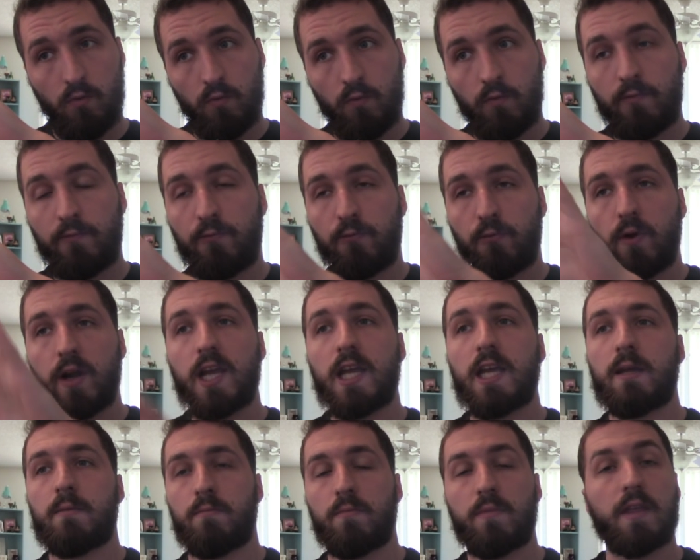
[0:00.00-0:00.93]

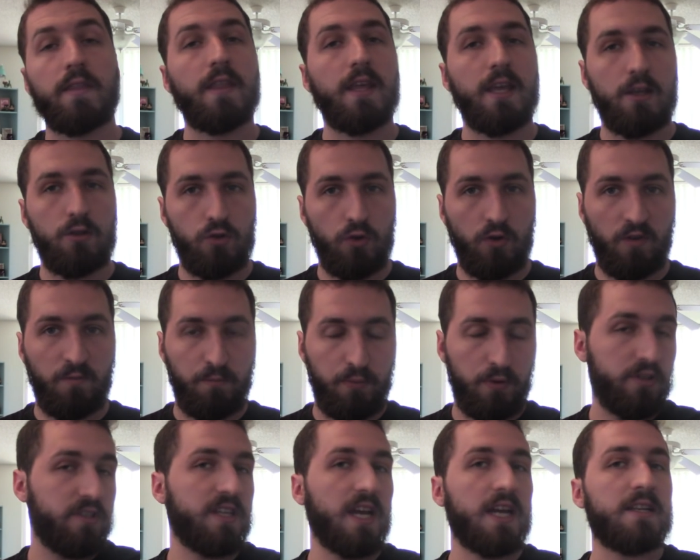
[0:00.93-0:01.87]
frame that they sort of
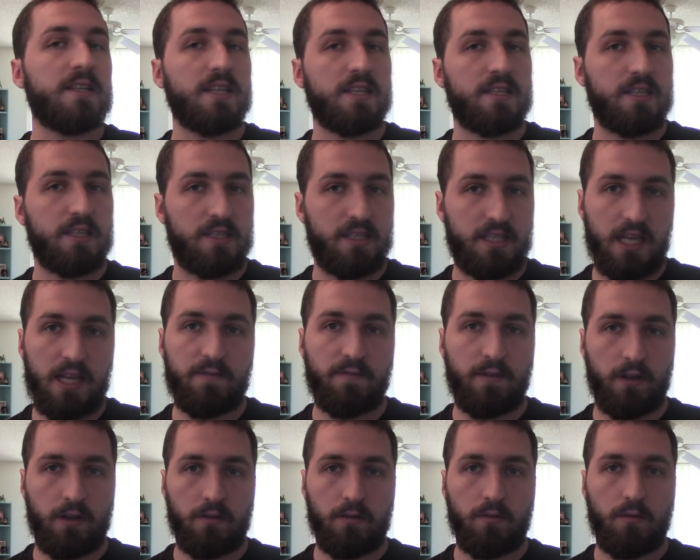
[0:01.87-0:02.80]
presented to
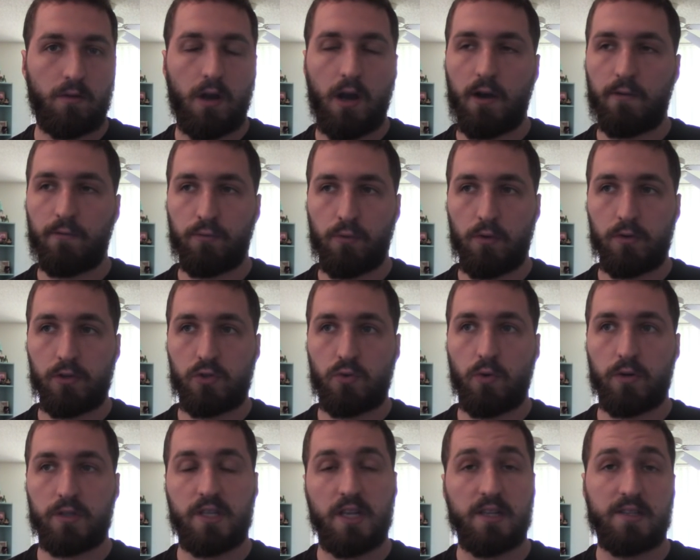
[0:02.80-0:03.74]
Steven of Rose
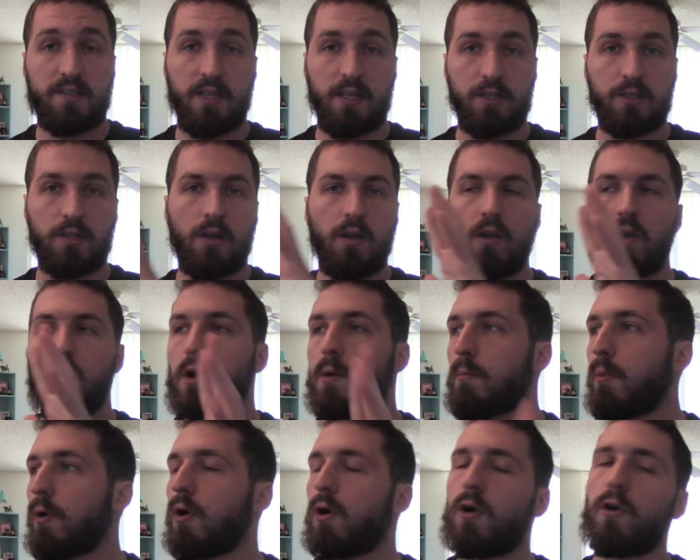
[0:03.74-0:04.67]
Quartz as this
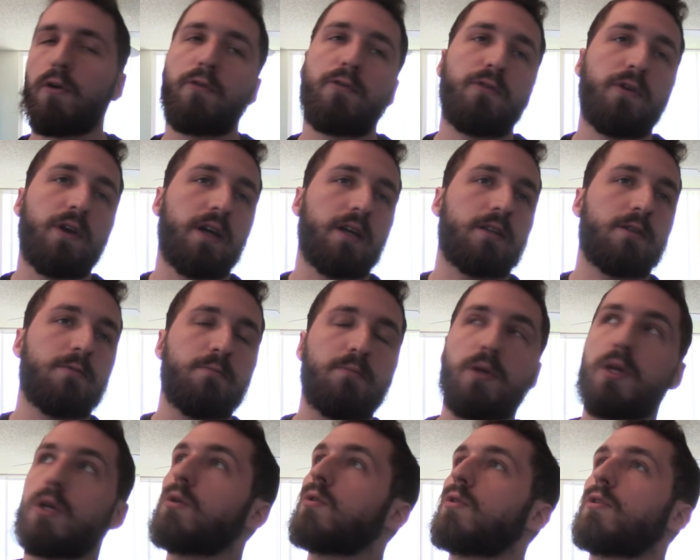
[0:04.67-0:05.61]
perfect,
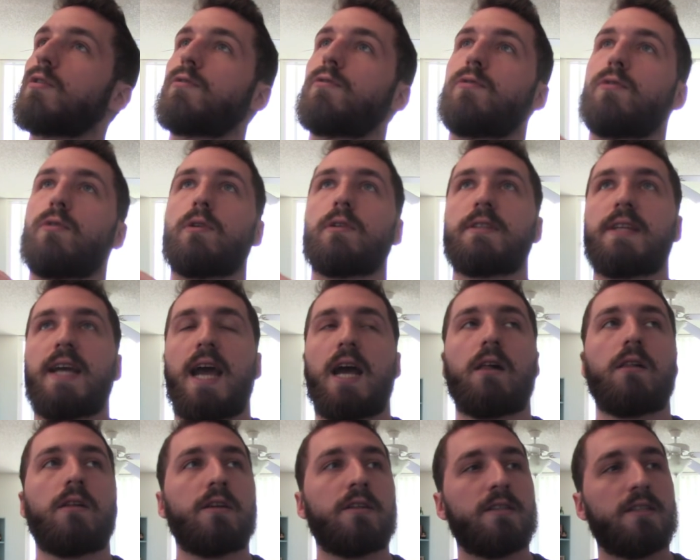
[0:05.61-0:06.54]
beautiful,
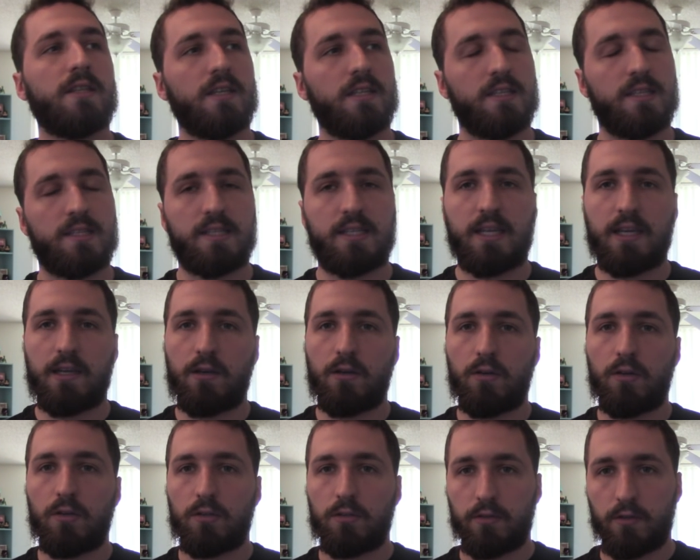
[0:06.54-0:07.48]
talented,
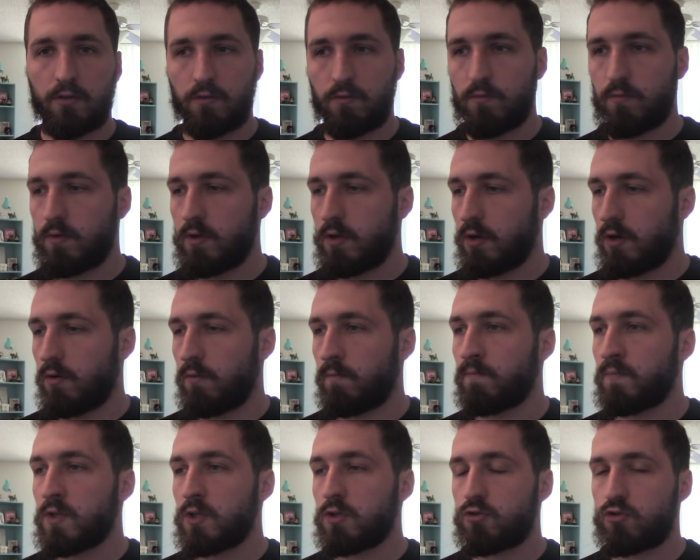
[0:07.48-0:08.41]
skilled, and, you know,
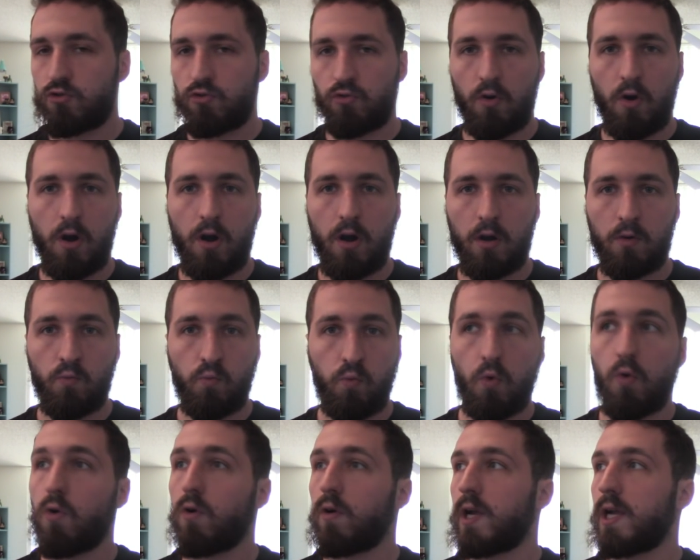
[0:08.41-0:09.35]

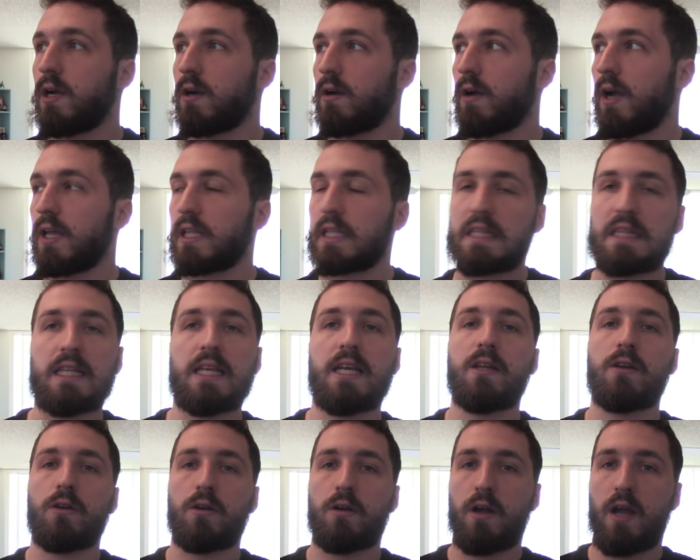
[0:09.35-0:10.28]
strong warrior and
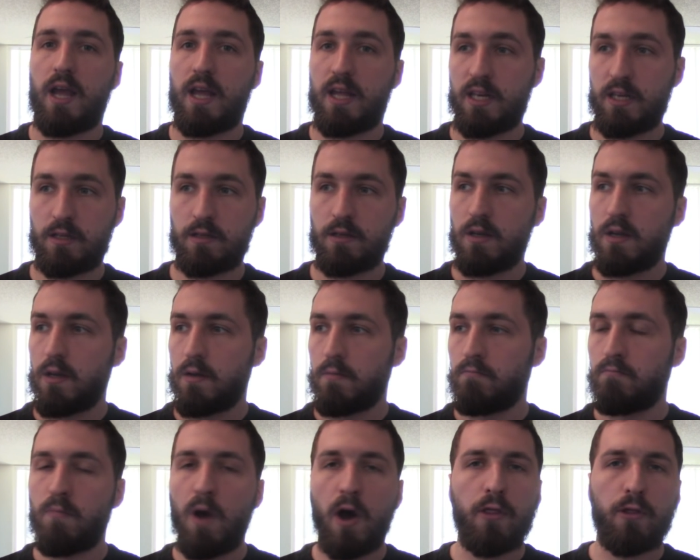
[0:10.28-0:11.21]
leader and
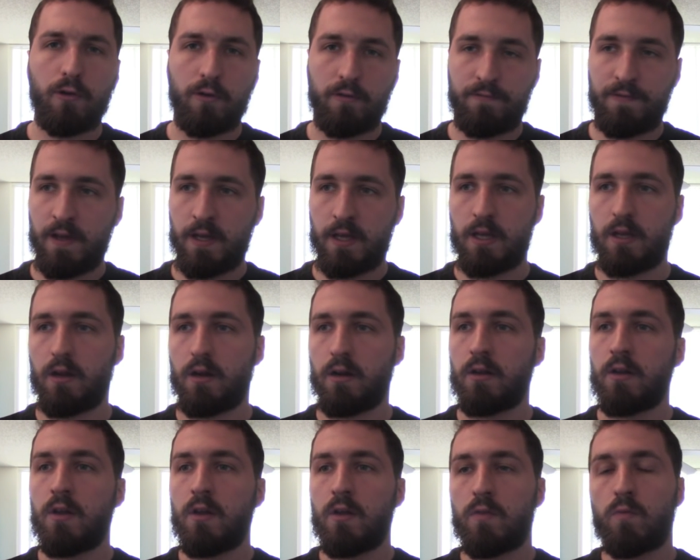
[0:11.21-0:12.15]
mother
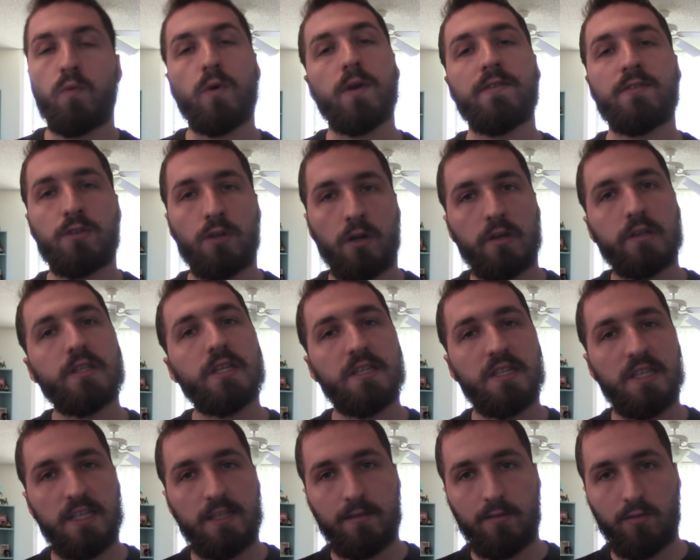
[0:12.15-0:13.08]
figure, we've started to
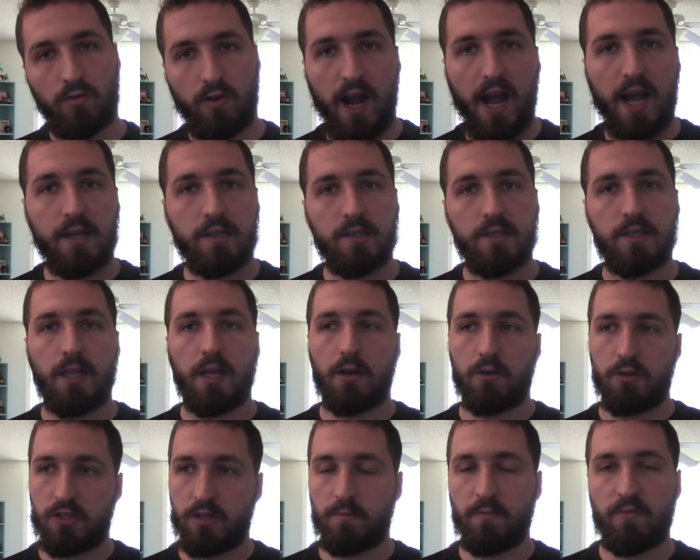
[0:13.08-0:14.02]
see some cracks in
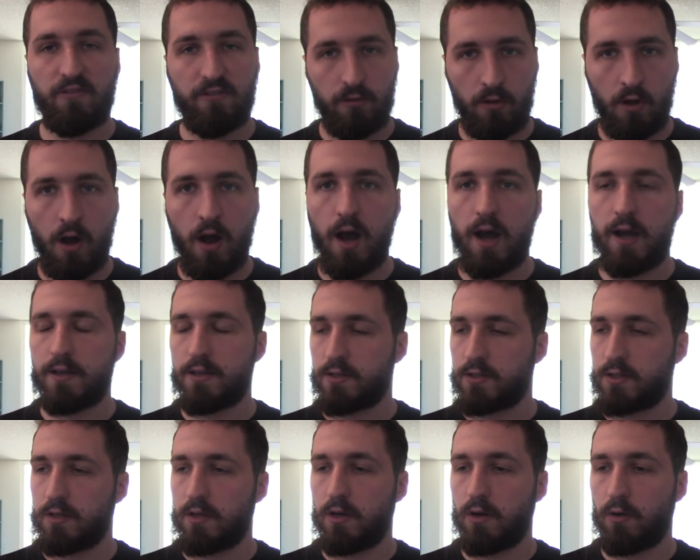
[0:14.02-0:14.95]
there, some
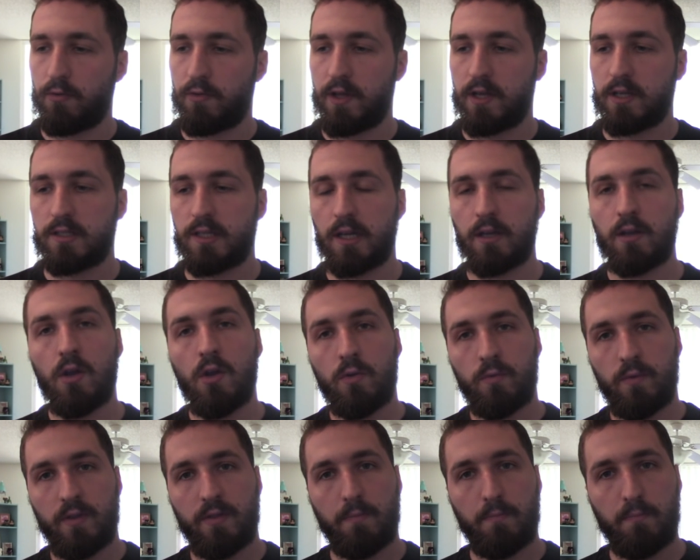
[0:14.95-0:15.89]
flaws, you know, things like
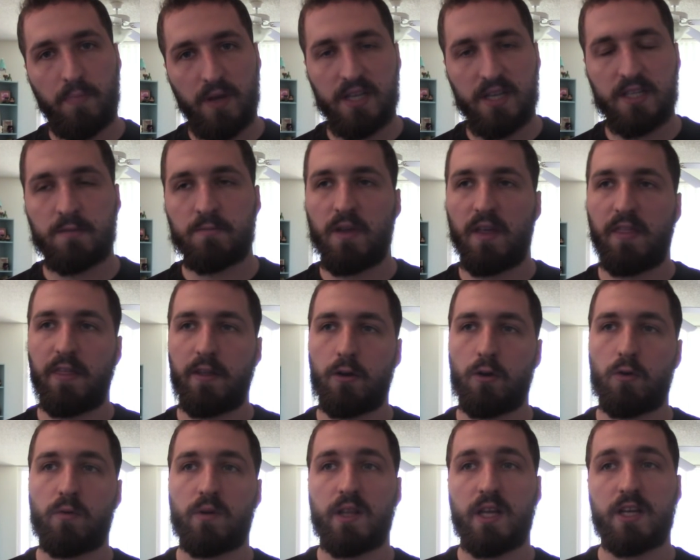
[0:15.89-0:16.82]
with Bismuth and
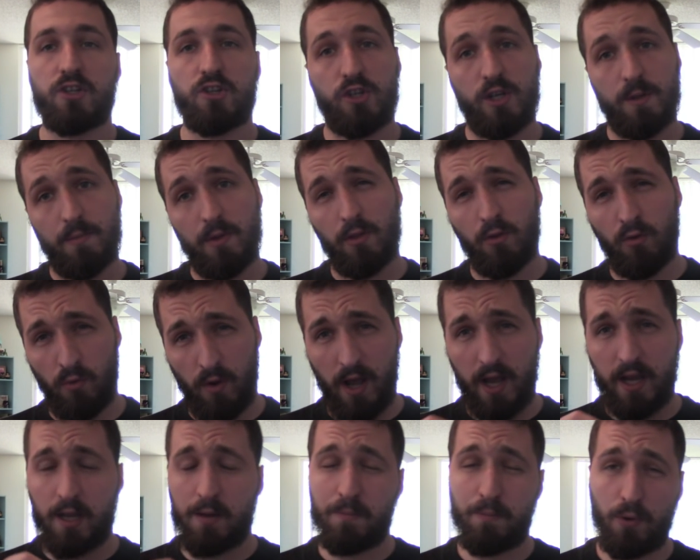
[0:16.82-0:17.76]
her relationship with
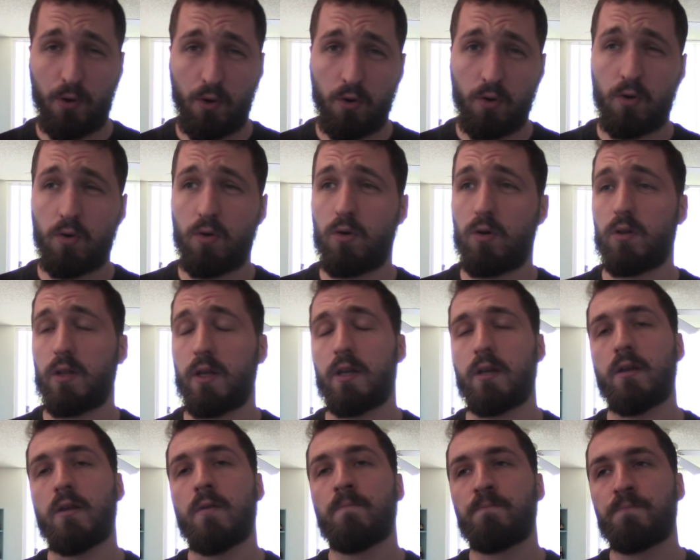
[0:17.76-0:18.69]
Greg and Pearl, and,
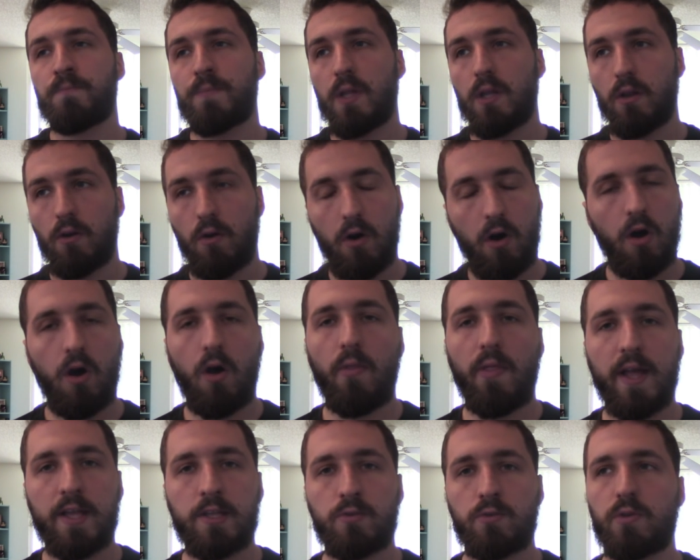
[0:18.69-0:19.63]
you know, all
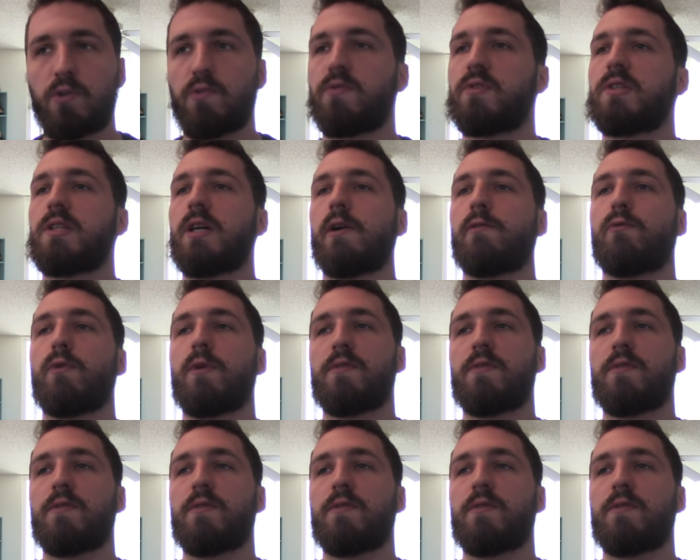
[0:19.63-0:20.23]
that sort of stuff.